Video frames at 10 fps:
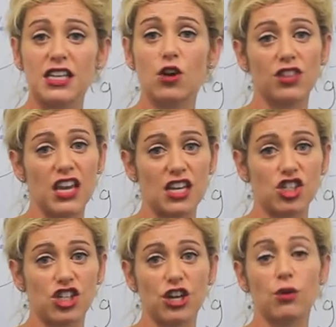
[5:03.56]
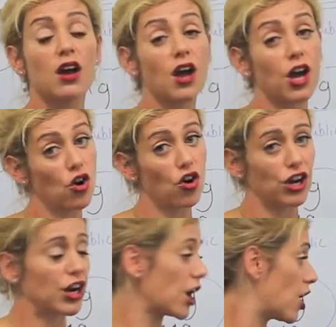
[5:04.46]
or the issue are not
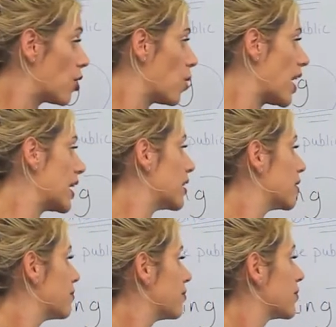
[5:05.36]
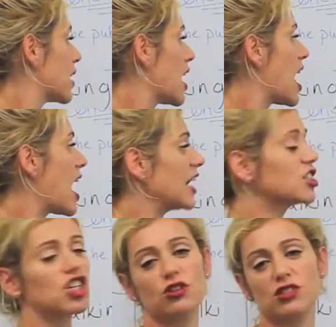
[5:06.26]
going to go away.
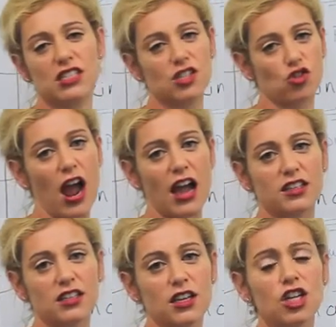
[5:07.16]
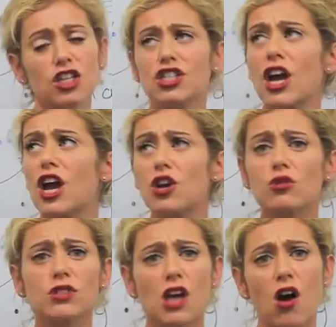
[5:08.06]
And don't distract.
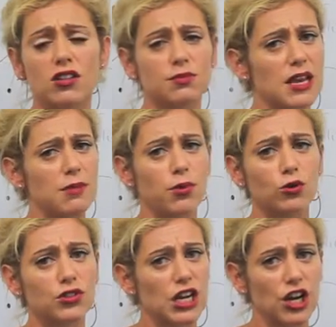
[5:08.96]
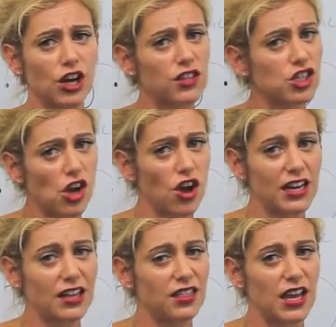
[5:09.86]
Don't ask people to look at the
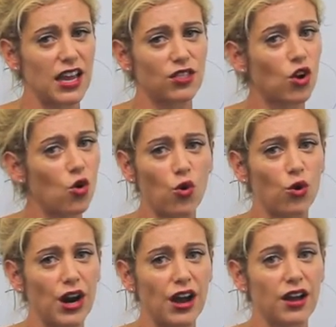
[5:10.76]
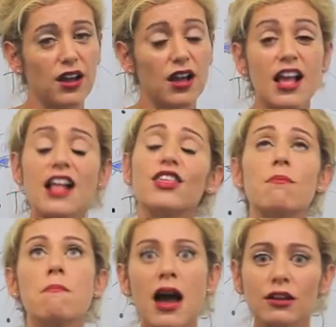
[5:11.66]
shiny thing in the corner. The
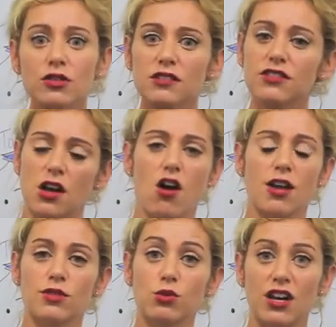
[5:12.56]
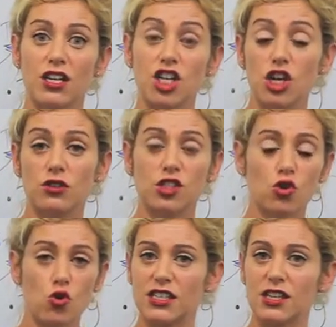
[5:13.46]
amount of times when a news
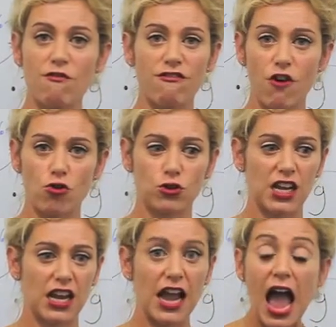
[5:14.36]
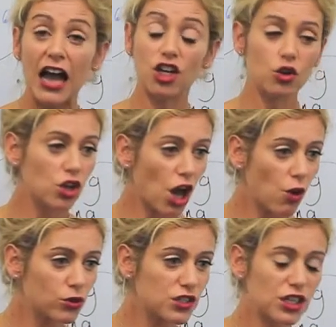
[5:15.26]
story is unfolding and you
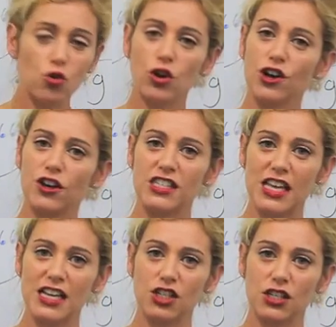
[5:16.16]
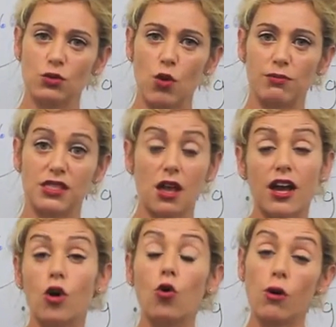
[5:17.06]
go onto the organisation's
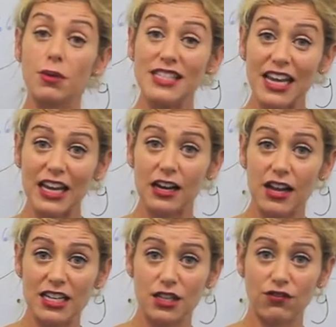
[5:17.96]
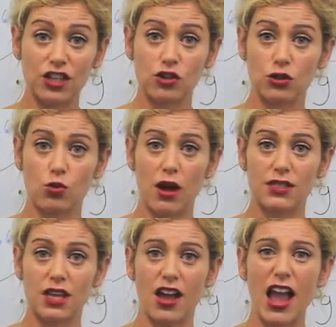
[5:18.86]
website or a particular individual's
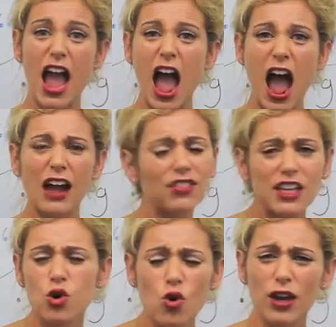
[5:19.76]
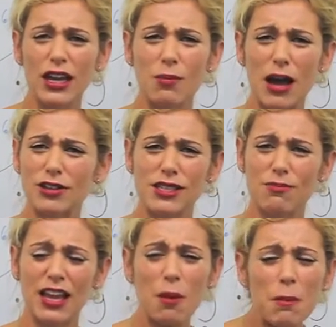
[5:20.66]
website and they're talking about
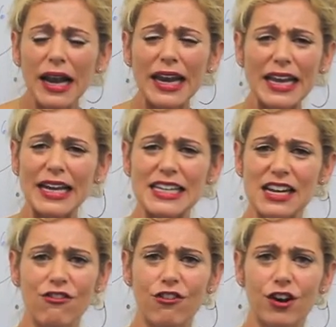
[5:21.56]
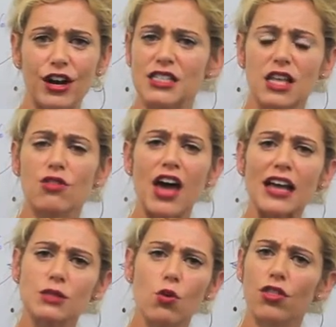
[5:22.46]
something completely different as though
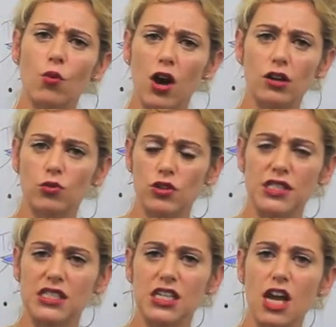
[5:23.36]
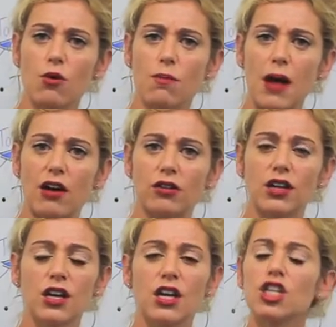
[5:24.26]
that's what the world wants to know about.
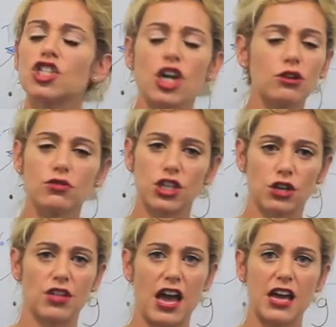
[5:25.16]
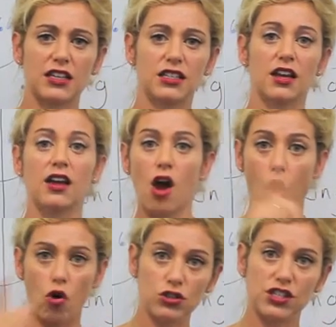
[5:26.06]
Don't do that.
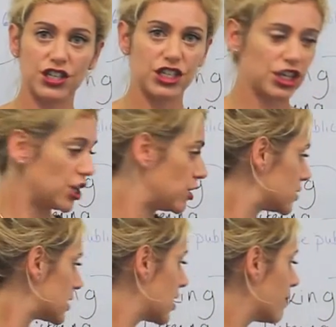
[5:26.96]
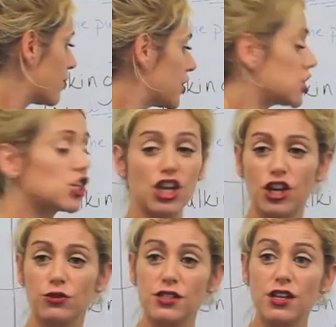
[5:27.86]
On to the do's. The
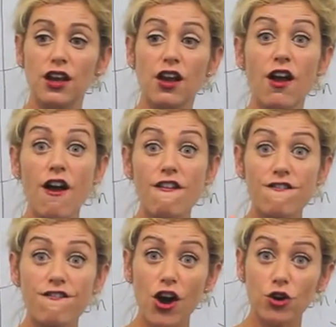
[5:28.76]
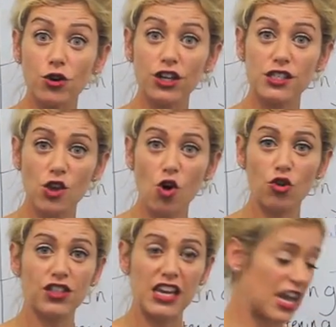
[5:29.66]
do's. Focus
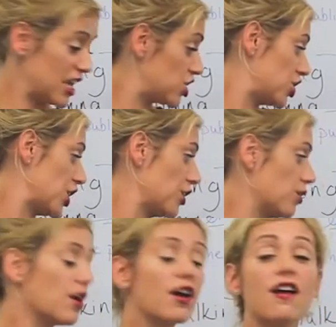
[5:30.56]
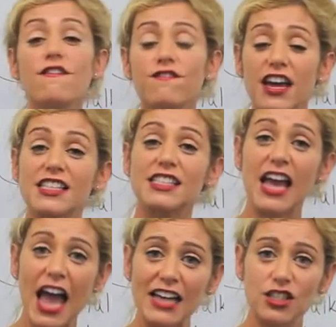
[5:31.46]
on the issue. Face it
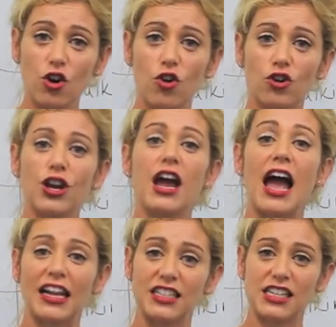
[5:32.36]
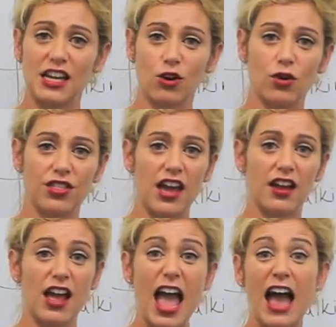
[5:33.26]
head on and deal with it.
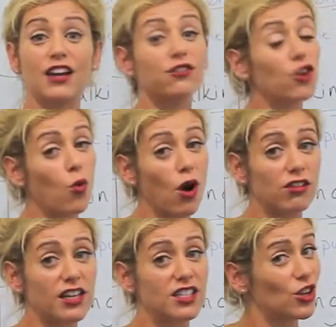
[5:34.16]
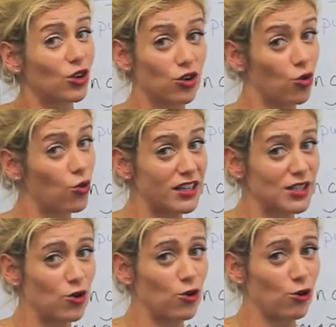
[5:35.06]
And if you're worried, you can always
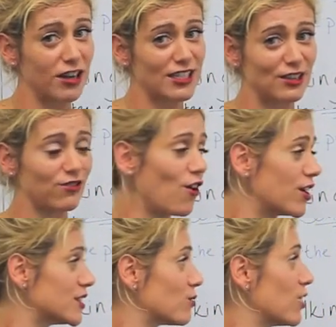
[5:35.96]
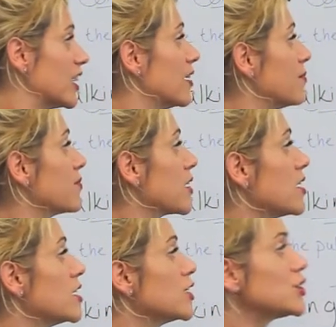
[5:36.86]
call Crest Advisory.
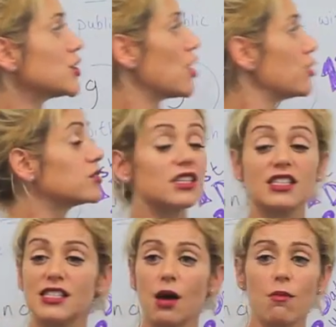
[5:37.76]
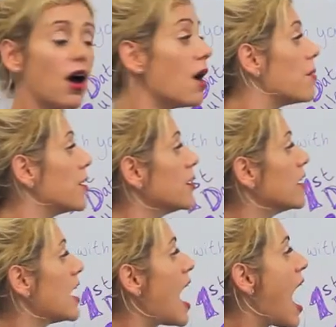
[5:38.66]
So, to sum up,
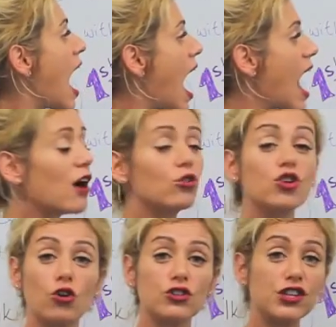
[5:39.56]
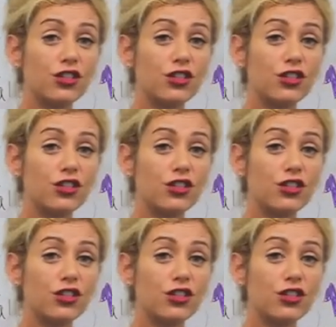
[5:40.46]
how not to